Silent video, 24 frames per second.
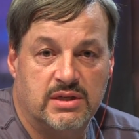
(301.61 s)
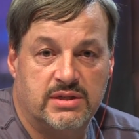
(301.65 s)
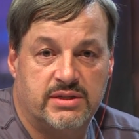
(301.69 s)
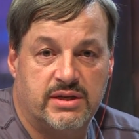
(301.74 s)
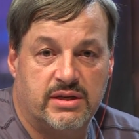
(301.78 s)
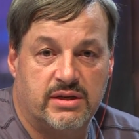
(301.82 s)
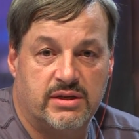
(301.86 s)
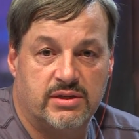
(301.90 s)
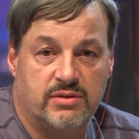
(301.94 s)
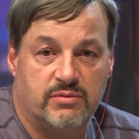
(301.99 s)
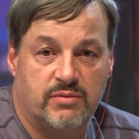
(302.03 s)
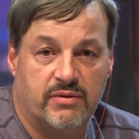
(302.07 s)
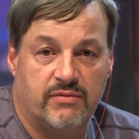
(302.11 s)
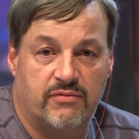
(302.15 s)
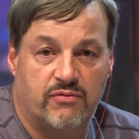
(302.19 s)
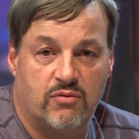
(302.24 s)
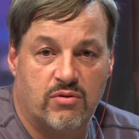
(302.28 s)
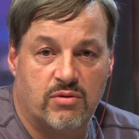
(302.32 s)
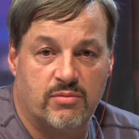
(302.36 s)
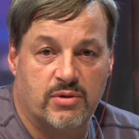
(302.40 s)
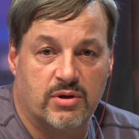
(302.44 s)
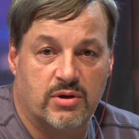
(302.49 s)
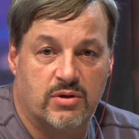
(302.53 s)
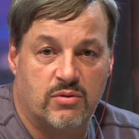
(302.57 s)
telling the
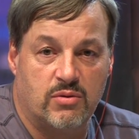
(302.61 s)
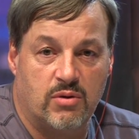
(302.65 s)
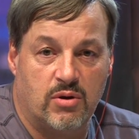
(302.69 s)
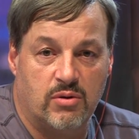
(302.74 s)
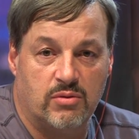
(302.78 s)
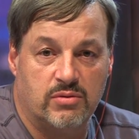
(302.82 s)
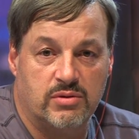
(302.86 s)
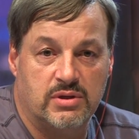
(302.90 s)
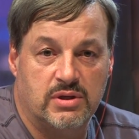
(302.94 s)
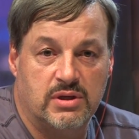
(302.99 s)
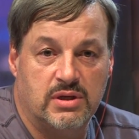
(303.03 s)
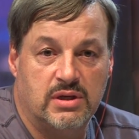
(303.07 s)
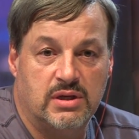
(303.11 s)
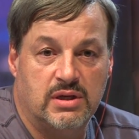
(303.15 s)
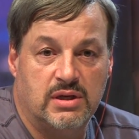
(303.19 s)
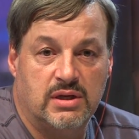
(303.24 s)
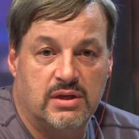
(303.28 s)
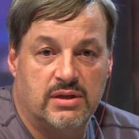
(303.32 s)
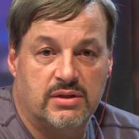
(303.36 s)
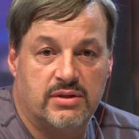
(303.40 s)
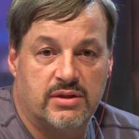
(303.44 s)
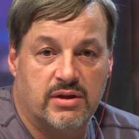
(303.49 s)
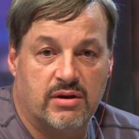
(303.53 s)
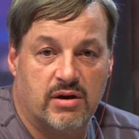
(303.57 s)
Reformer, quote,
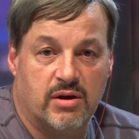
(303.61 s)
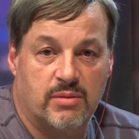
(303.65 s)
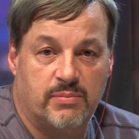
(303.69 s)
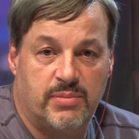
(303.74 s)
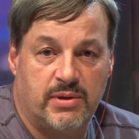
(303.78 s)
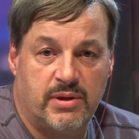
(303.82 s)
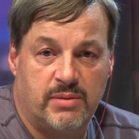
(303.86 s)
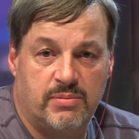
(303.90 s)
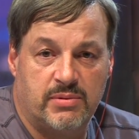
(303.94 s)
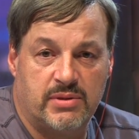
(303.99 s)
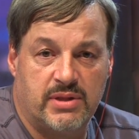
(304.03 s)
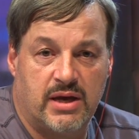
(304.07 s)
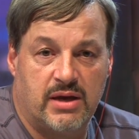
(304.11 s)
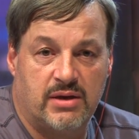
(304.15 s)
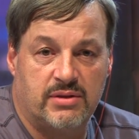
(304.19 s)
There are people